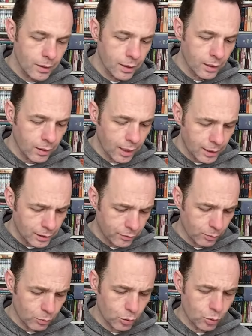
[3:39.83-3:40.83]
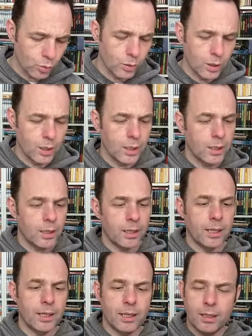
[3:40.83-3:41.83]
And last from Joe,
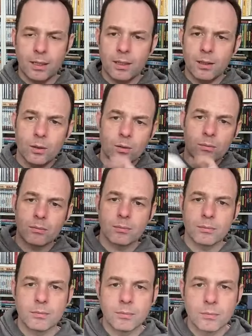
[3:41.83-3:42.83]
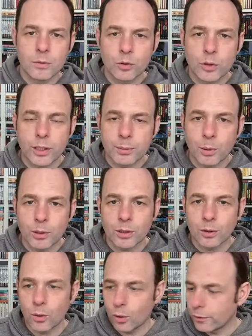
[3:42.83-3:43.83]

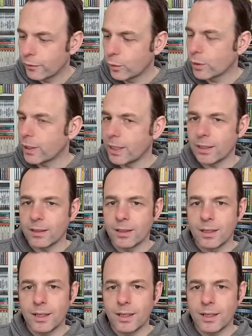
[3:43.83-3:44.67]
Trainspotting on 4K.